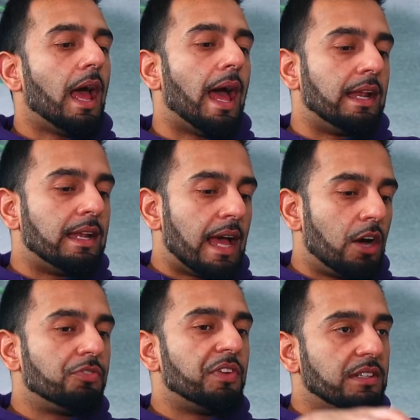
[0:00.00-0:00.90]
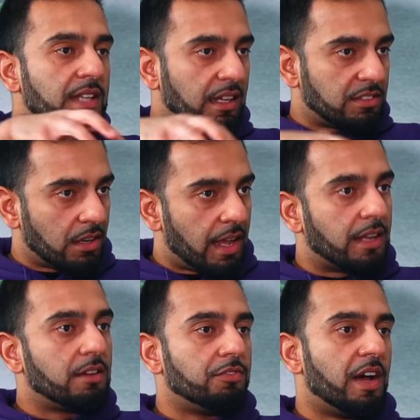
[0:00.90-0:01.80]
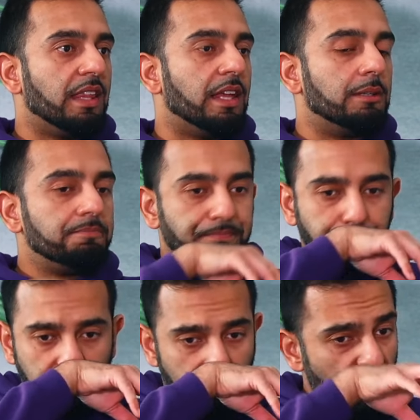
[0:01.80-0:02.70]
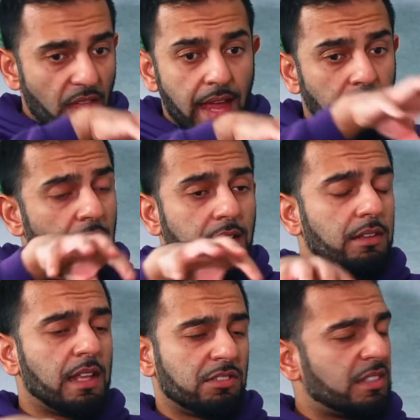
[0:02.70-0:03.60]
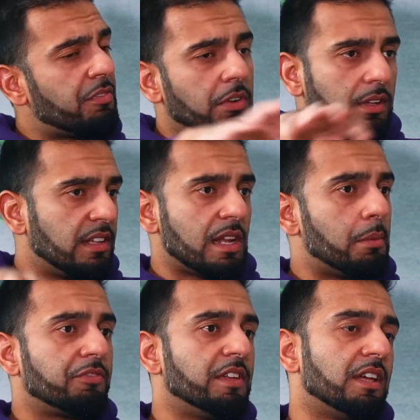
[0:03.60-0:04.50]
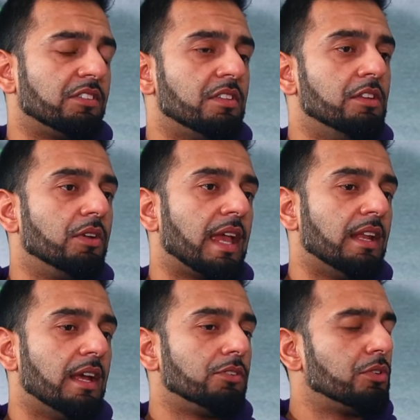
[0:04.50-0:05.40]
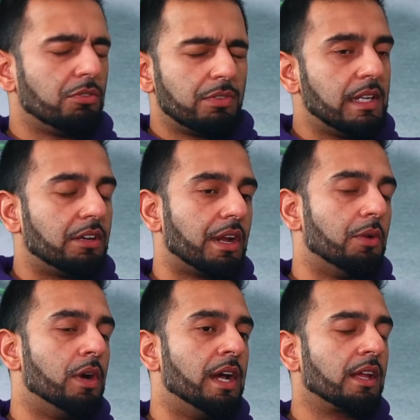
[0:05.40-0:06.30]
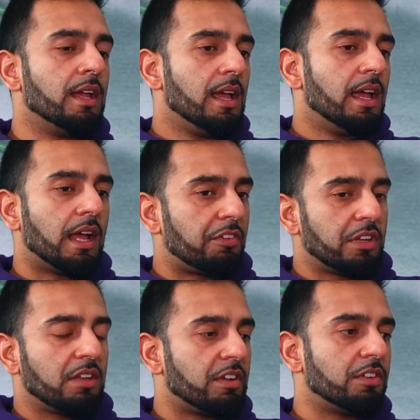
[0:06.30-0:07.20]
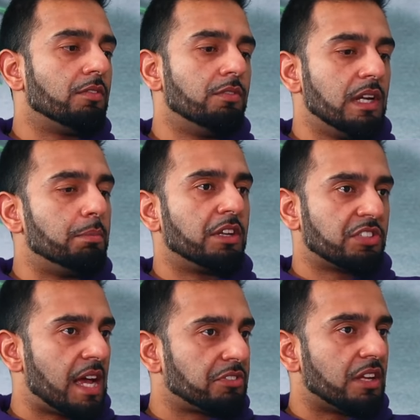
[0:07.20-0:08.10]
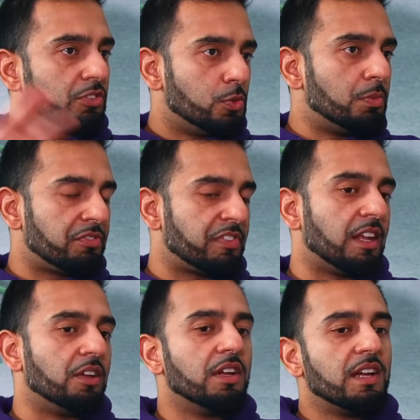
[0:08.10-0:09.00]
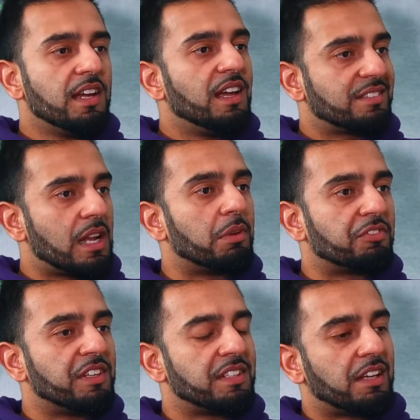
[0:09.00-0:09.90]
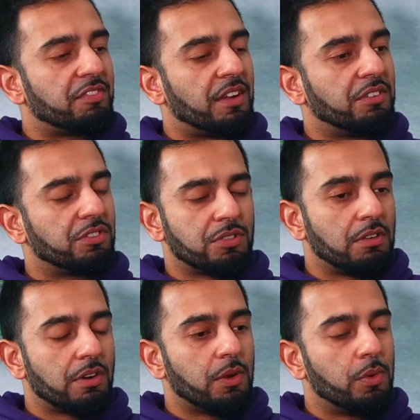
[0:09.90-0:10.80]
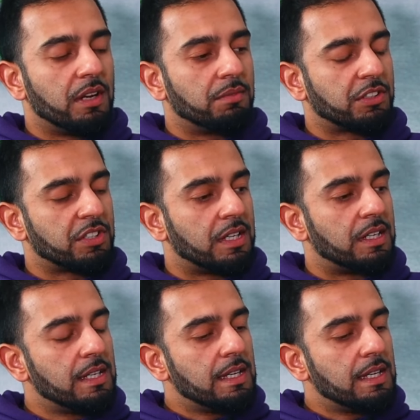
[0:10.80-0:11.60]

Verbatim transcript: and now fintechs like Pfida, and like, there's several Islamic fintechs in the UK now doing really great work. Yes. I have to give a really big shout out to all my fellow Islamic fintech founders doing great work, mashallah.